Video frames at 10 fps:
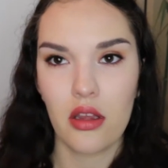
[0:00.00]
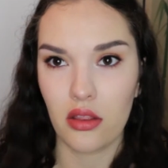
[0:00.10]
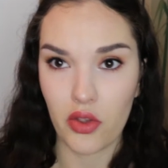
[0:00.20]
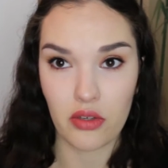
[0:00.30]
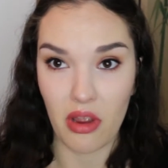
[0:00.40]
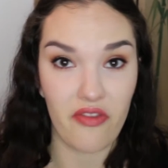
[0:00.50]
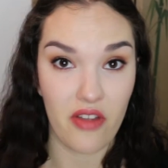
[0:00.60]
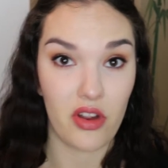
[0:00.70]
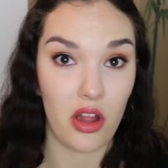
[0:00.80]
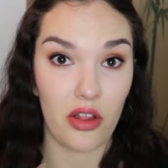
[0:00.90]
those are my
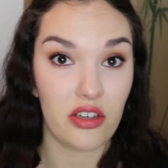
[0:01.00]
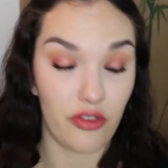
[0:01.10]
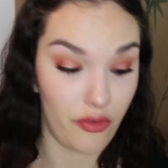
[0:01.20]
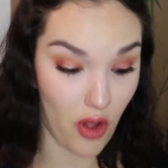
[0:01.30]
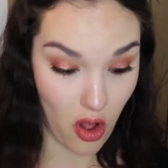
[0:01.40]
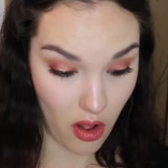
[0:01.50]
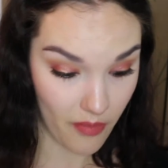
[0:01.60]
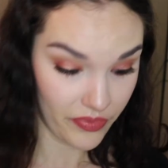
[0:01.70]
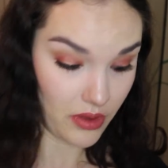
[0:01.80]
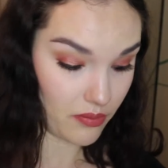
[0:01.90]
favorite colors for fall
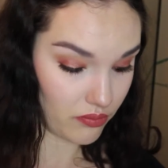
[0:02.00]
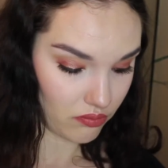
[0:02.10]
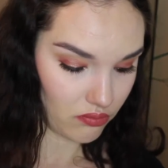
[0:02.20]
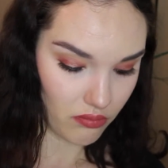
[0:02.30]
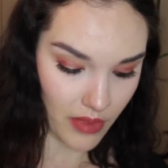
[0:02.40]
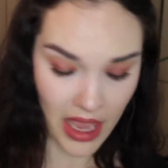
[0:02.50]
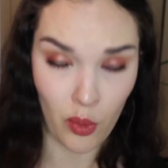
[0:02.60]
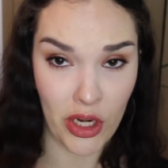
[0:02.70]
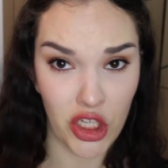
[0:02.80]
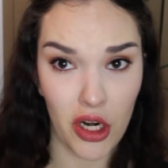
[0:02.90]
and
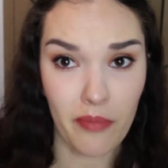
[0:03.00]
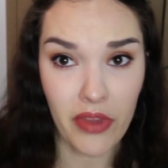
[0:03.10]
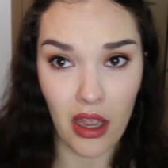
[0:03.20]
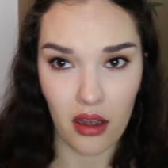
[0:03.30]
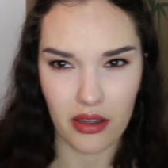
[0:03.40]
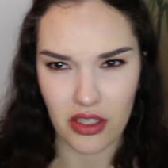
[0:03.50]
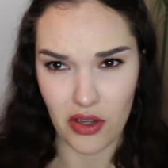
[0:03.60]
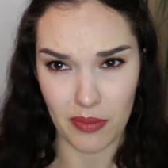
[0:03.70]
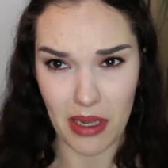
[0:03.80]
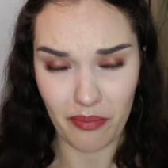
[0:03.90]
winter.
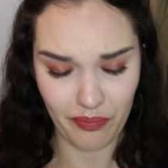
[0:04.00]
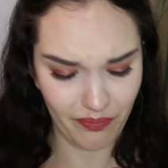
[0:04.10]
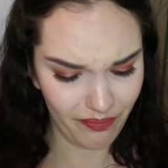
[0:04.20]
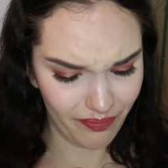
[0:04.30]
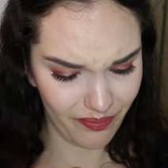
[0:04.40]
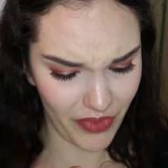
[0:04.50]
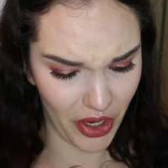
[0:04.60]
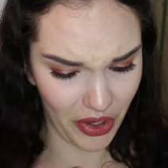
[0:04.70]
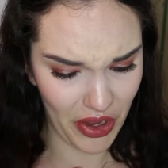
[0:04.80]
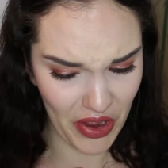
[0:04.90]
Excuse me.
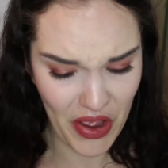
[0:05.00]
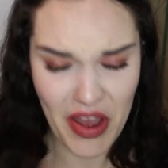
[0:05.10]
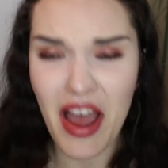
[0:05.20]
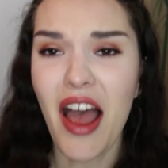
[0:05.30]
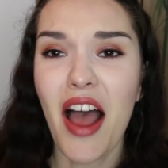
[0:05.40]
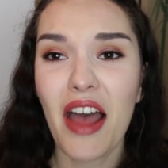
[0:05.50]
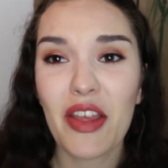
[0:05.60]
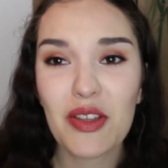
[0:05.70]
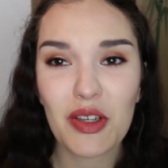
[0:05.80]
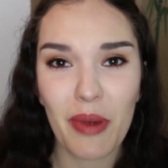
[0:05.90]
And
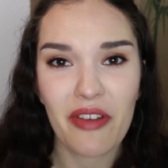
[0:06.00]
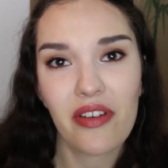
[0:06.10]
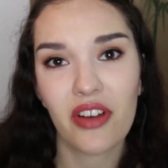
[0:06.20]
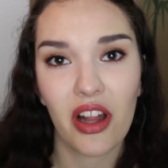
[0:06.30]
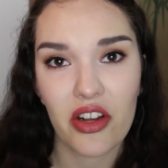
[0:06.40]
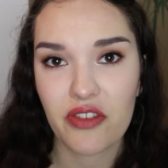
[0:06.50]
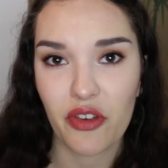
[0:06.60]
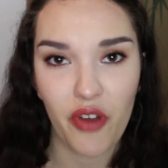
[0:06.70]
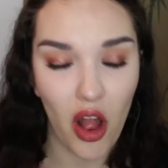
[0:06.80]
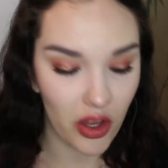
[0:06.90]
those are my favorite colors for
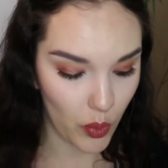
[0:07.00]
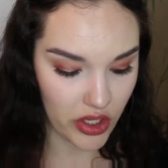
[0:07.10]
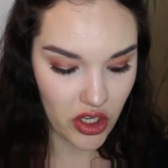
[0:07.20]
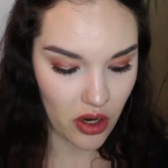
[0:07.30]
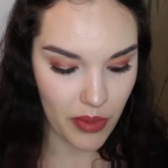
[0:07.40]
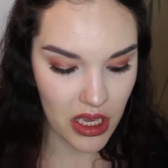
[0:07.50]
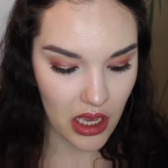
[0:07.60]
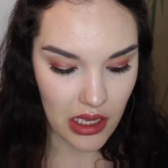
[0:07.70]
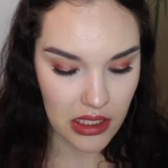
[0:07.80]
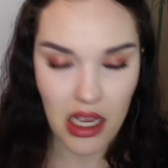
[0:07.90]
fall and winter
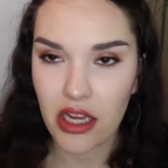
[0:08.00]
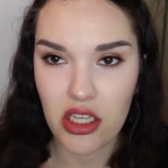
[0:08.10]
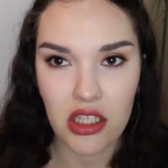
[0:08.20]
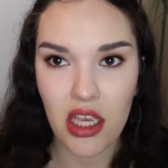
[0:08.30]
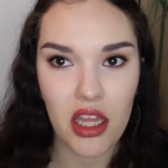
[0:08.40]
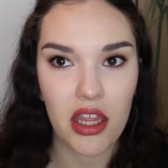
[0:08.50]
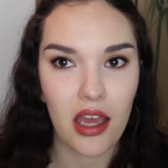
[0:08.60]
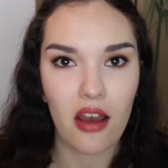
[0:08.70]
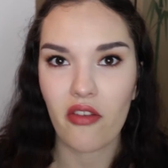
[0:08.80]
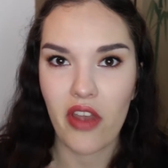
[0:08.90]
because I just think
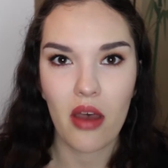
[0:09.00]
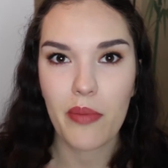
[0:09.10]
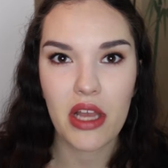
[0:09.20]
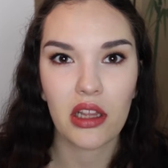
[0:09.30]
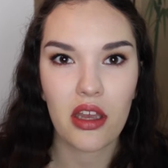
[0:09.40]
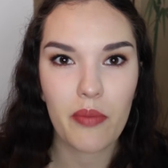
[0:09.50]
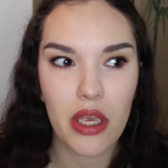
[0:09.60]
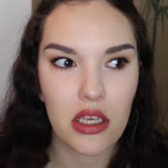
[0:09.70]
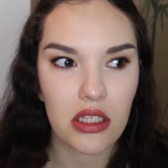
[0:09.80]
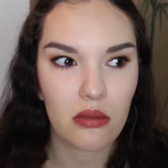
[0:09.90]
that a vampy lip
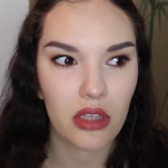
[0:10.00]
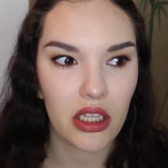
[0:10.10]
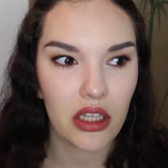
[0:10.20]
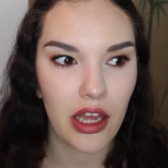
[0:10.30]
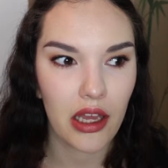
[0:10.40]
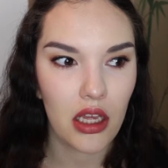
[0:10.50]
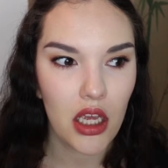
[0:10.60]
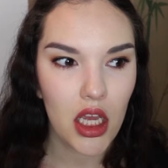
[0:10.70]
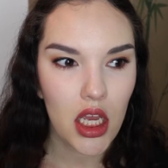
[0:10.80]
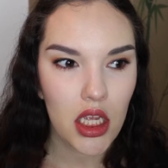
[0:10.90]
is something that,
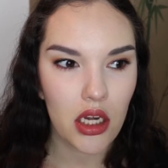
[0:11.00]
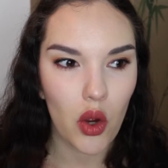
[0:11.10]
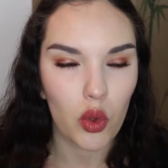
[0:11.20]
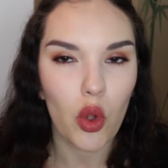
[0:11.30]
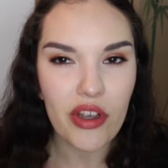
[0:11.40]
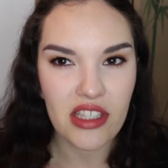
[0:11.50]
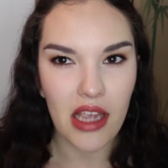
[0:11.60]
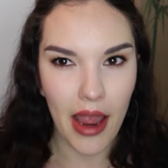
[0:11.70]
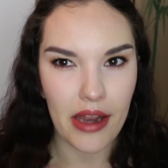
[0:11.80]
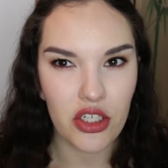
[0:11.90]
looks
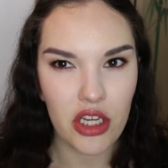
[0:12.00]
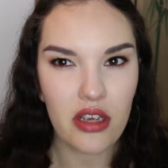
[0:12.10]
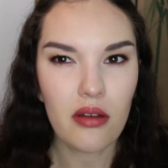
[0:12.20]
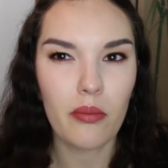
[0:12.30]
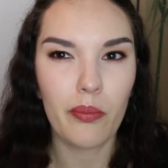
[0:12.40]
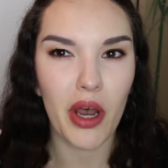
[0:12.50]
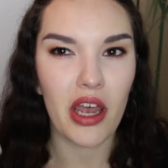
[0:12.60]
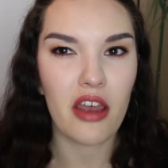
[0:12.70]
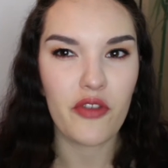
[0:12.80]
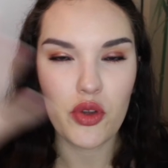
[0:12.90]
edgy,
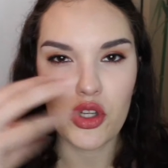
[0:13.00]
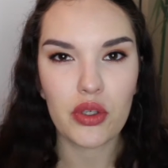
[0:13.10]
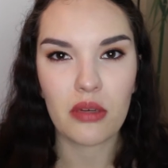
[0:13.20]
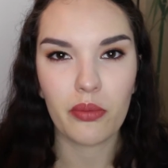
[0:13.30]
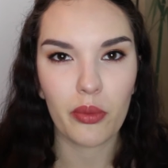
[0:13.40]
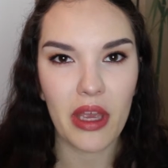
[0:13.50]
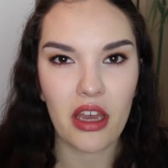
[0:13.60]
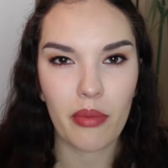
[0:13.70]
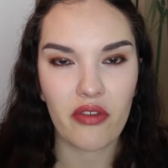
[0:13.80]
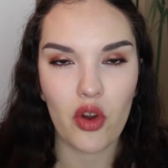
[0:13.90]
but if you do simple
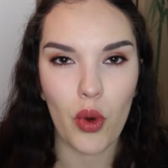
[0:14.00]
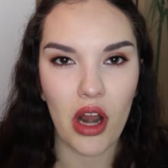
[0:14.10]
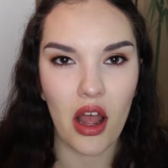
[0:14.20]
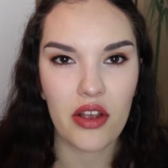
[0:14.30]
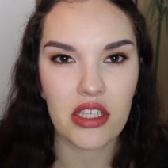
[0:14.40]
makeup everywhere else,